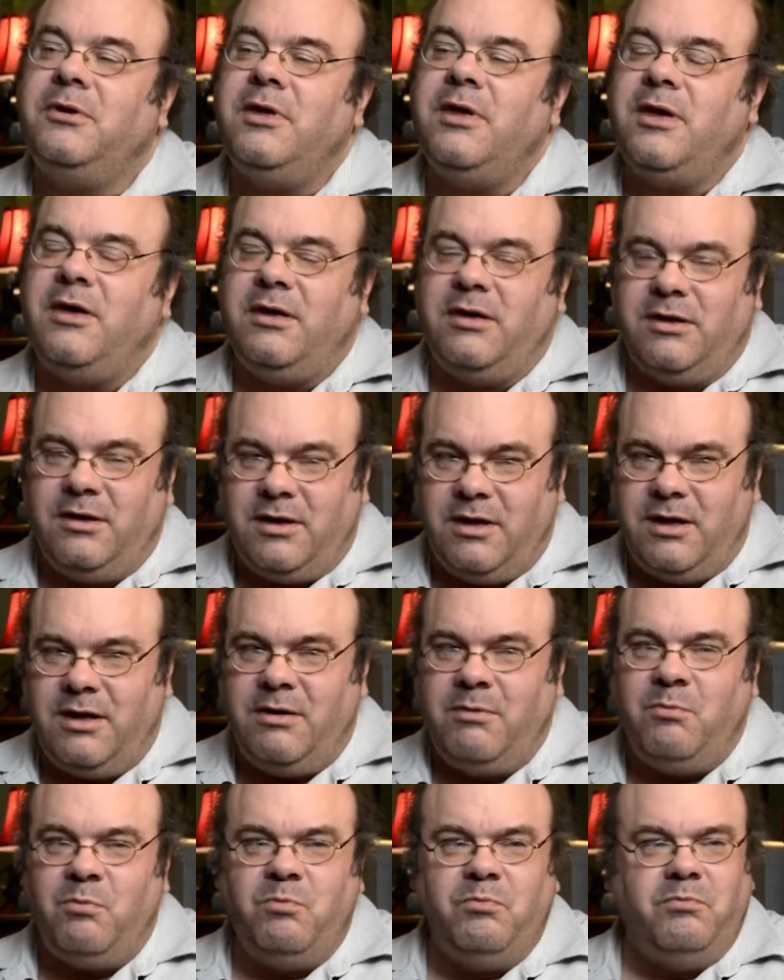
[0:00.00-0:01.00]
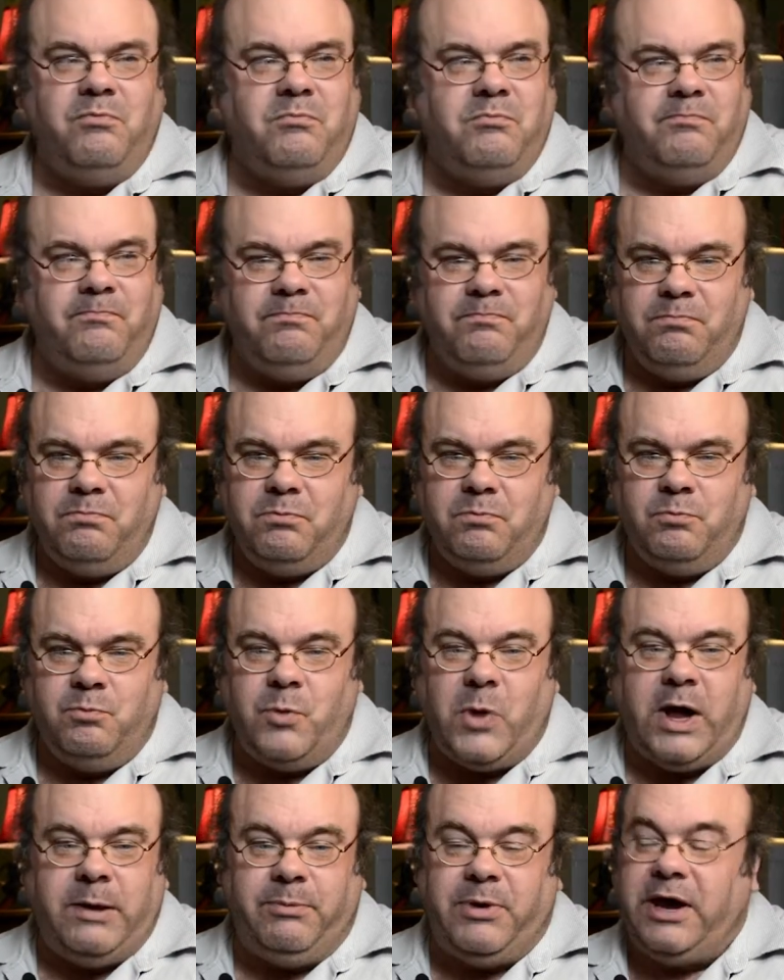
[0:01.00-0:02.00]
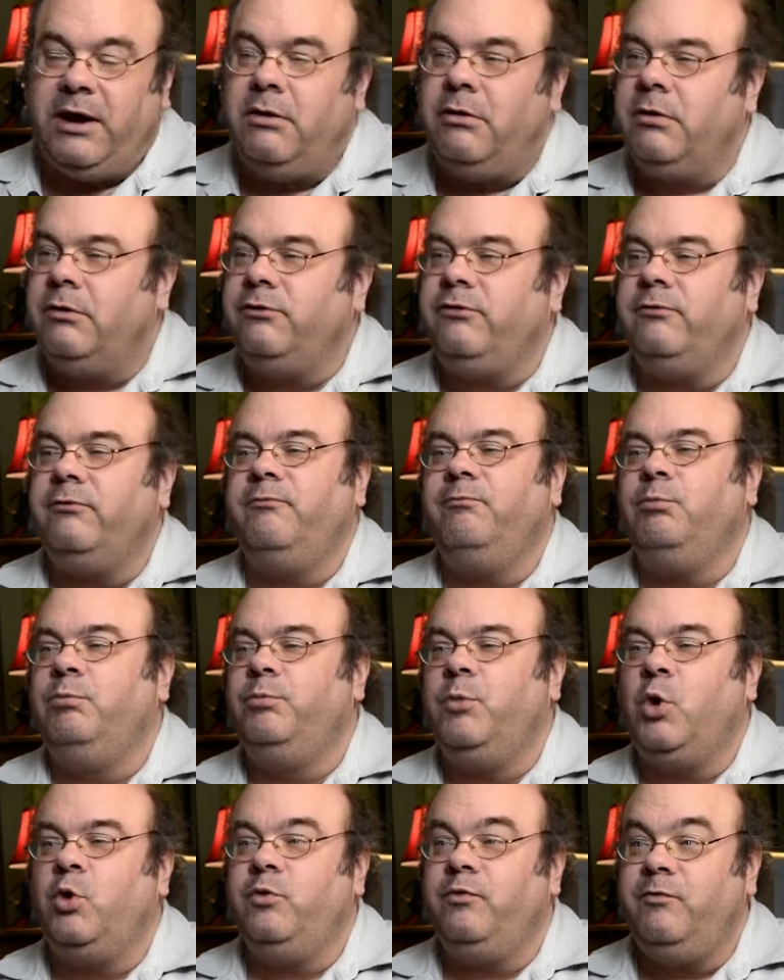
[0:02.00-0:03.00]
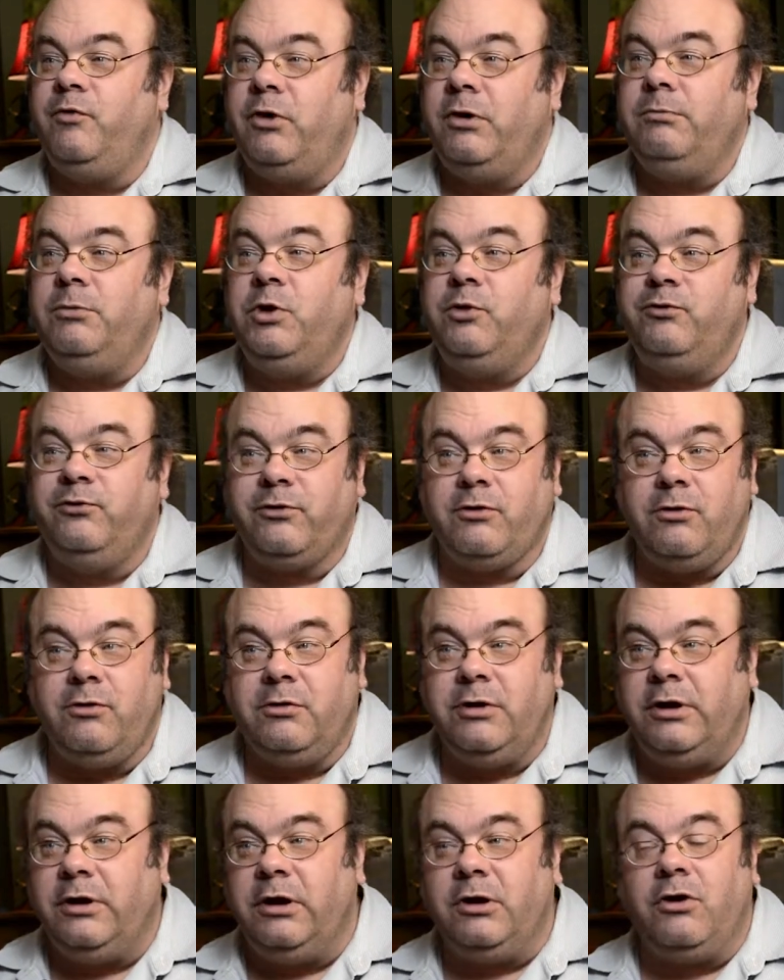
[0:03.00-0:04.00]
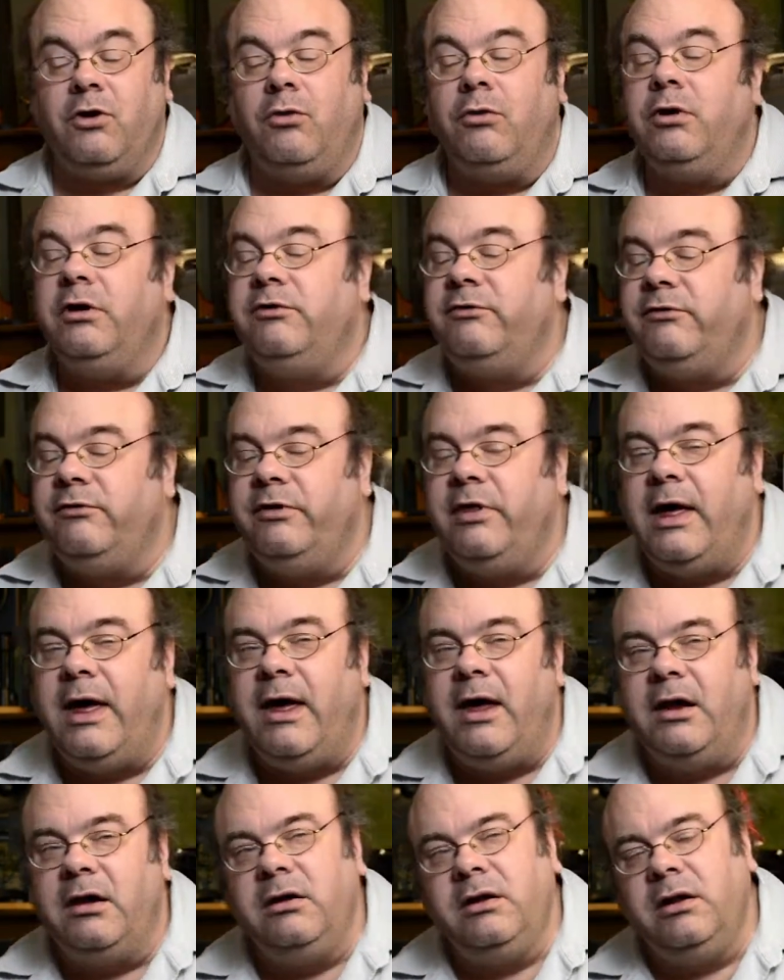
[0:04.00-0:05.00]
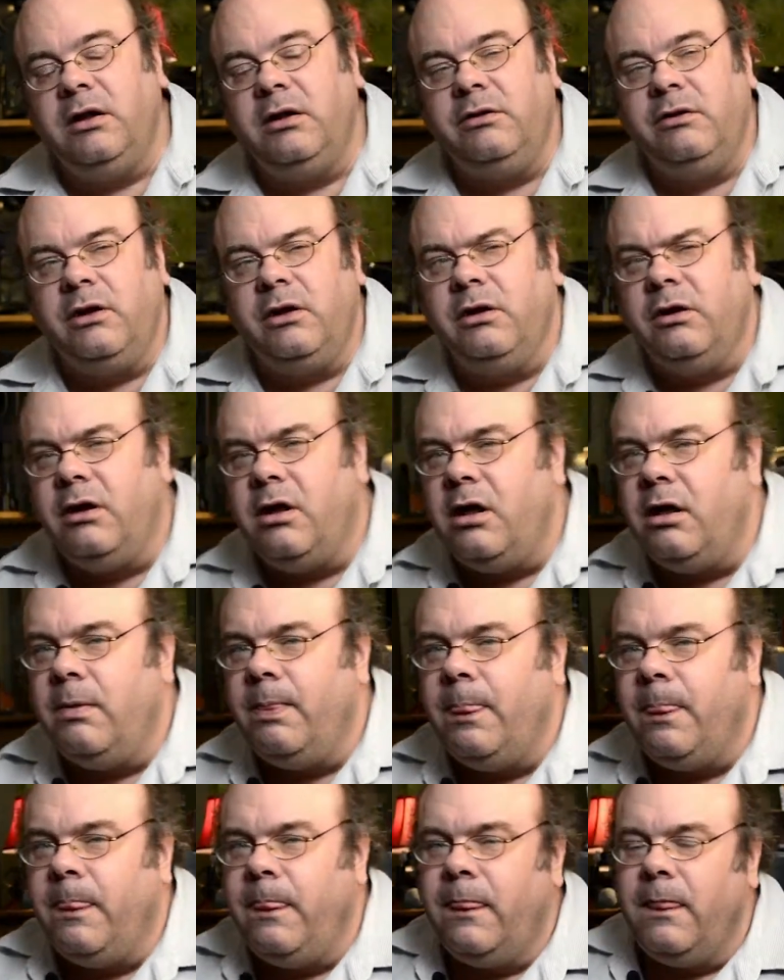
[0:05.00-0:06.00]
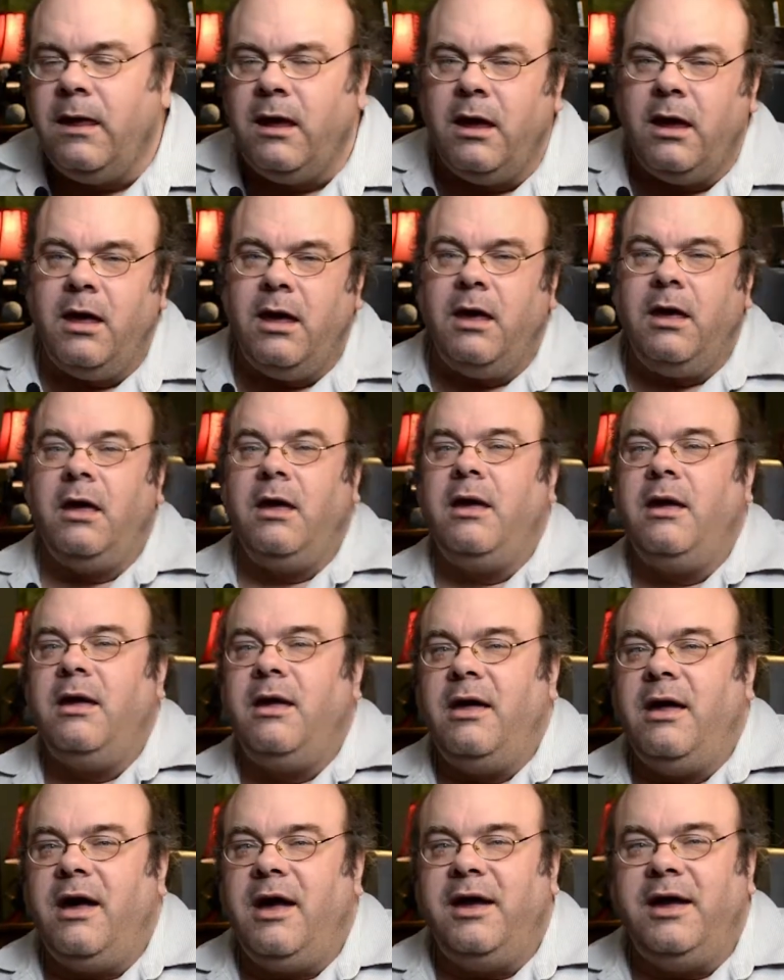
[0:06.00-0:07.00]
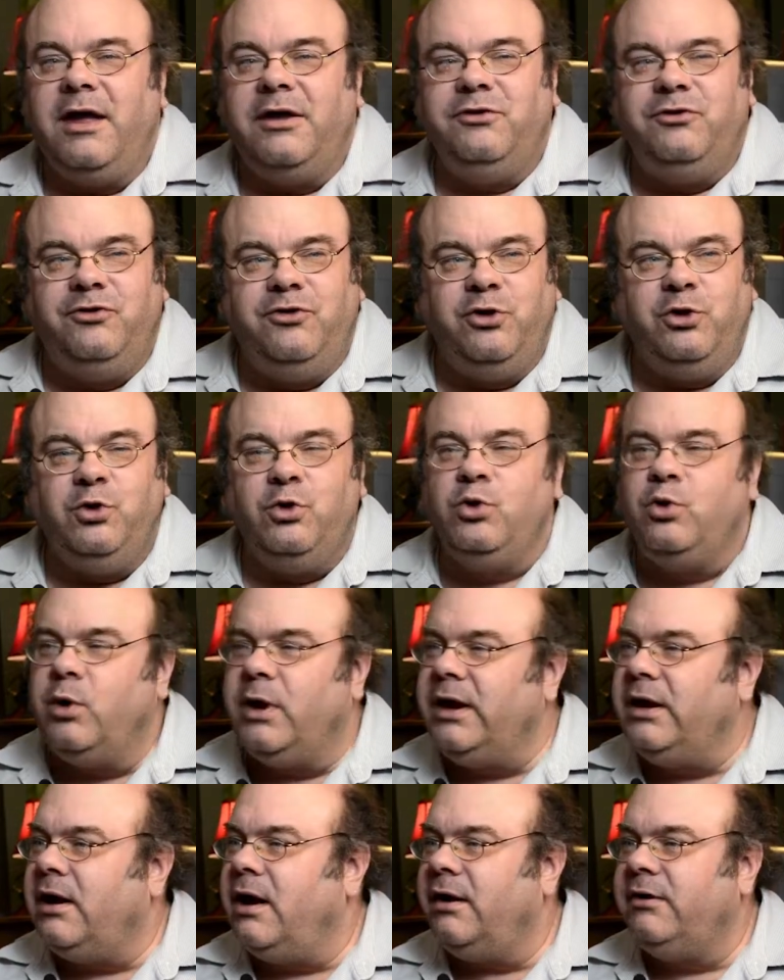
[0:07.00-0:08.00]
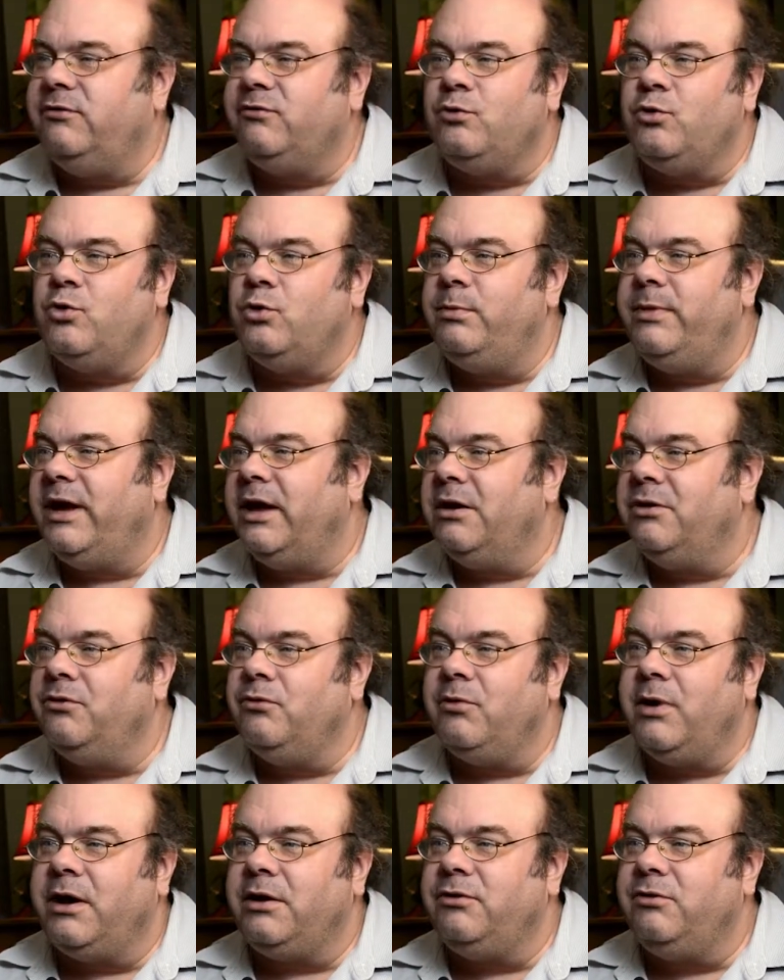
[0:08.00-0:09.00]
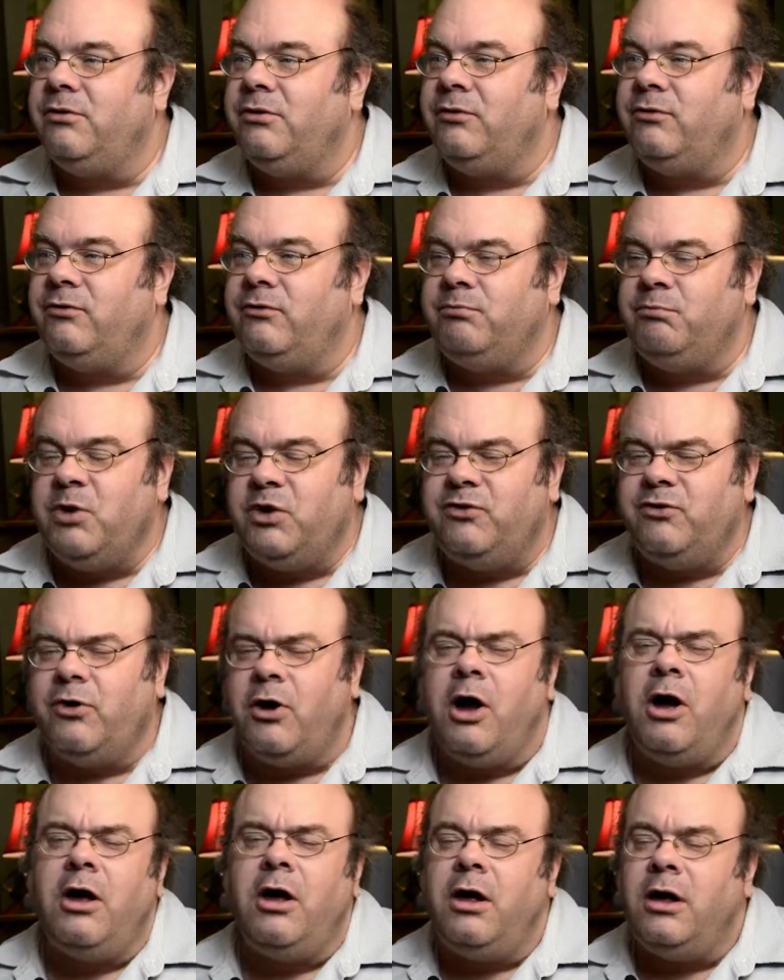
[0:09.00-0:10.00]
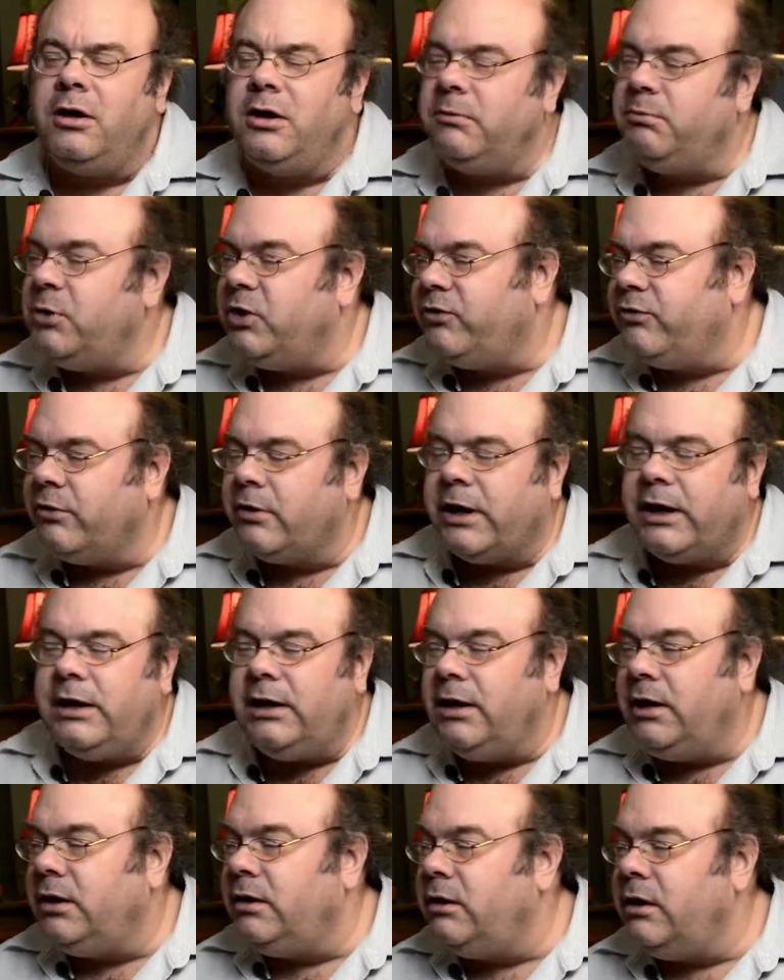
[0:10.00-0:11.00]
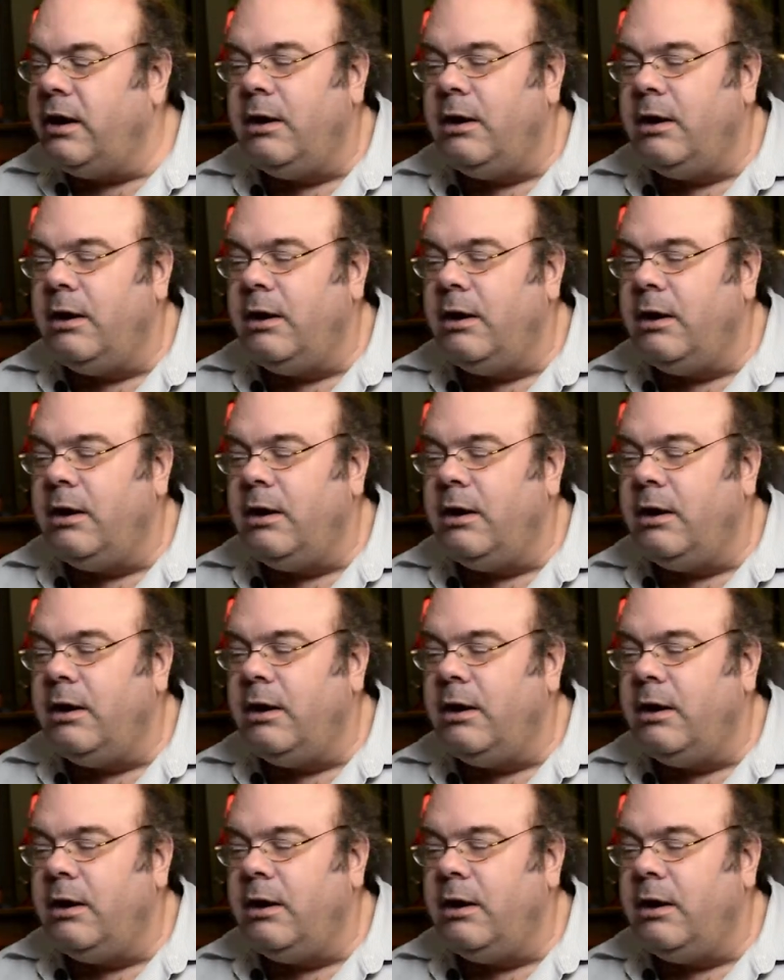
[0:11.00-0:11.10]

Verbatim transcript: Did it? Um, my parents were both very musical and encouraged that. And then um, I had two great high school band directors, Mr. Hahn and Mr. Keene.